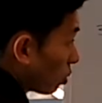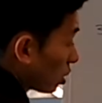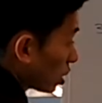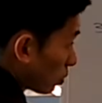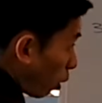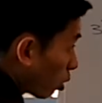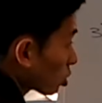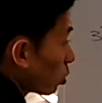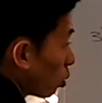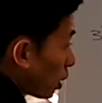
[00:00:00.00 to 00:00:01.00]
this
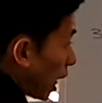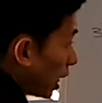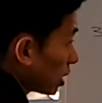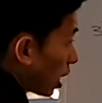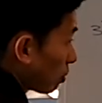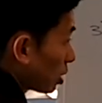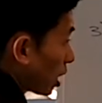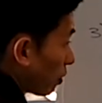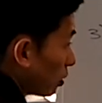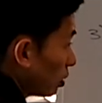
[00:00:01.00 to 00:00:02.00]
box will be 8 times
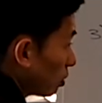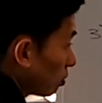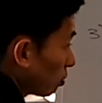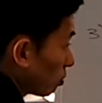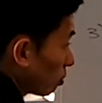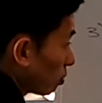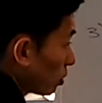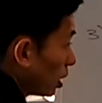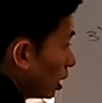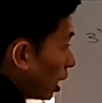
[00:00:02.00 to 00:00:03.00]
7,
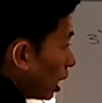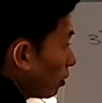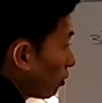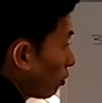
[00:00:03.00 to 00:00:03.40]
8